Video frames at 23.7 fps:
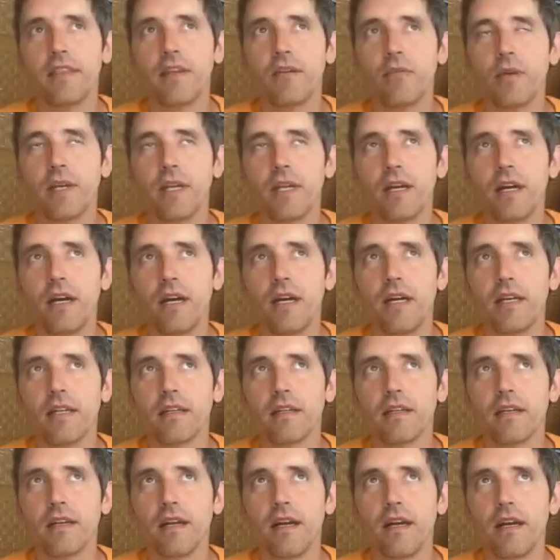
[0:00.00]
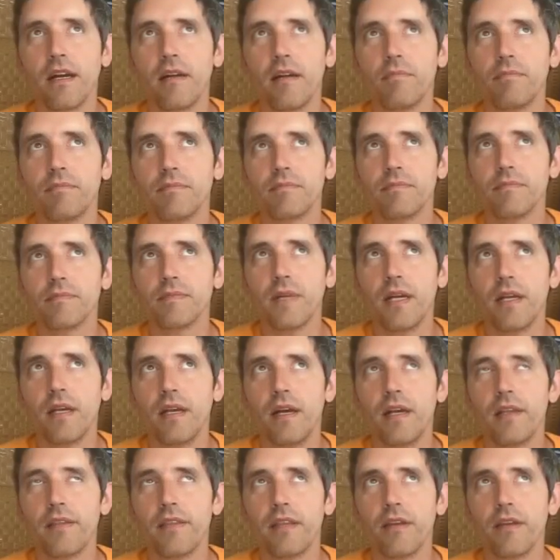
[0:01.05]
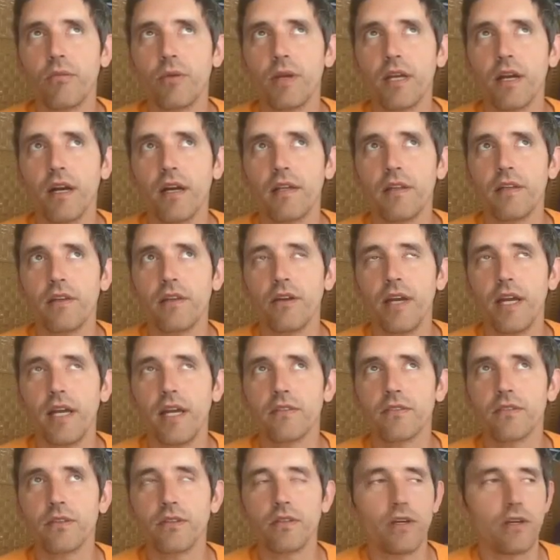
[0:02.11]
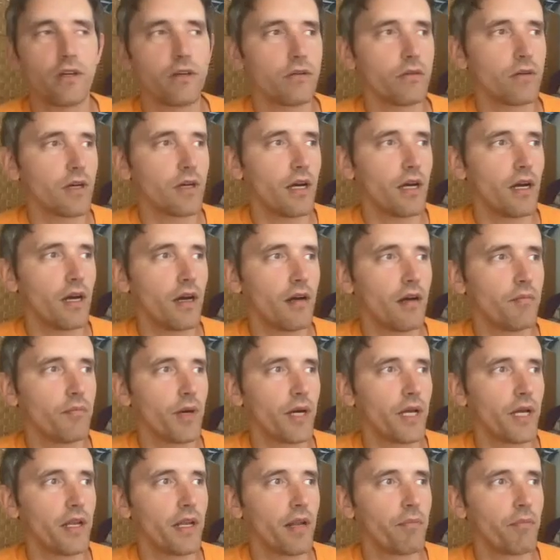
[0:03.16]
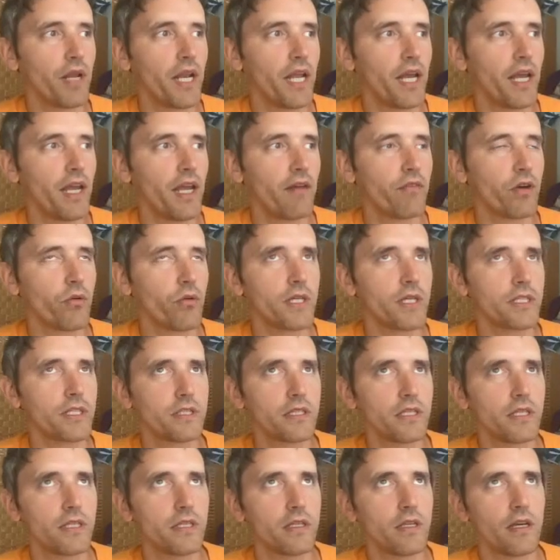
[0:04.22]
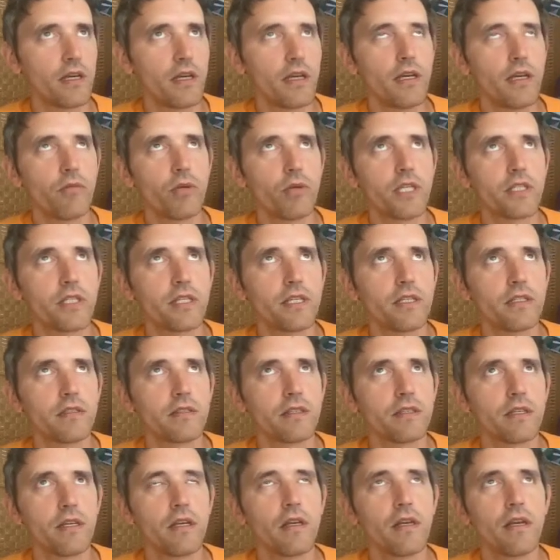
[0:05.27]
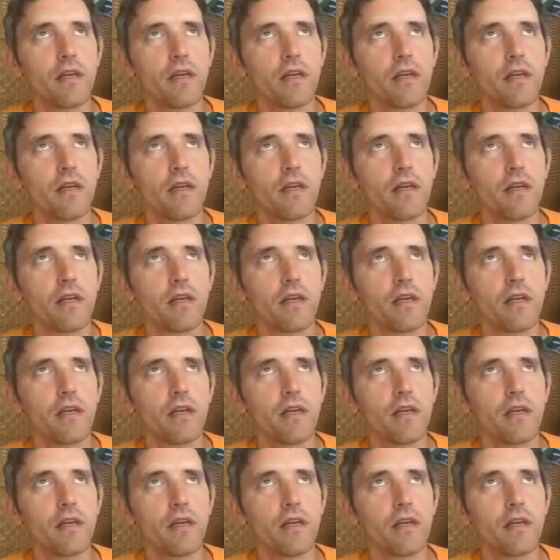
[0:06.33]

I think we caught. I think we caught your answer though. But I have a question, which is